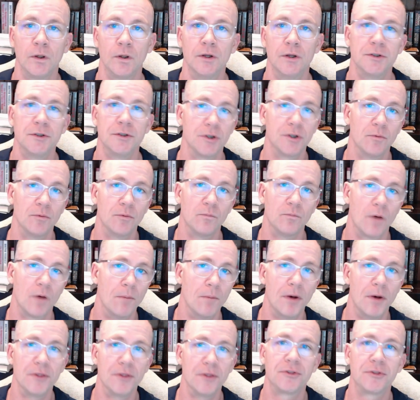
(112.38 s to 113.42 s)
So a
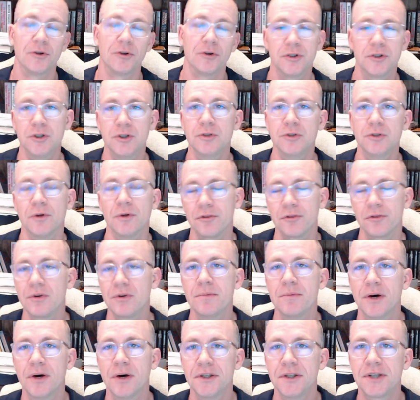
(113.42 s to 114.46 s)
month or 2 or 3
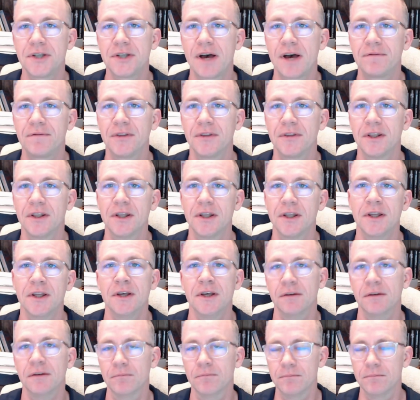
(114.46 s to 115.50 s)
months after the
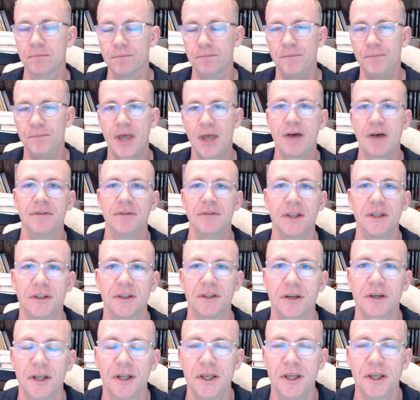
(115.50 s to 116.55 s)
halvening, they're
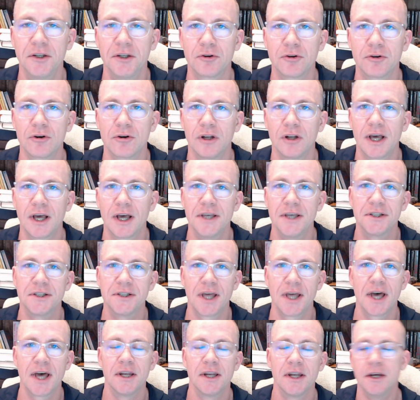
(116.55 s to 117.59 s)
going to internalize
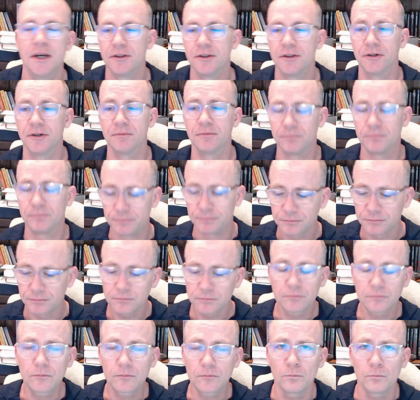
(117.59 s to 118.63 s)
that. They're
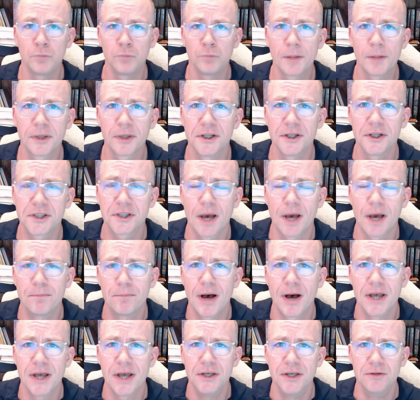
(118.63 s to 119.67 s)
probably going to stop
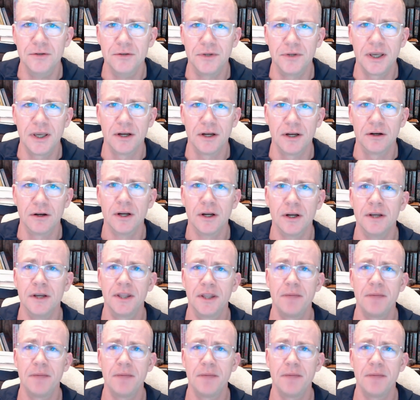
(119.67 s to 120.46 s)
buying new gear.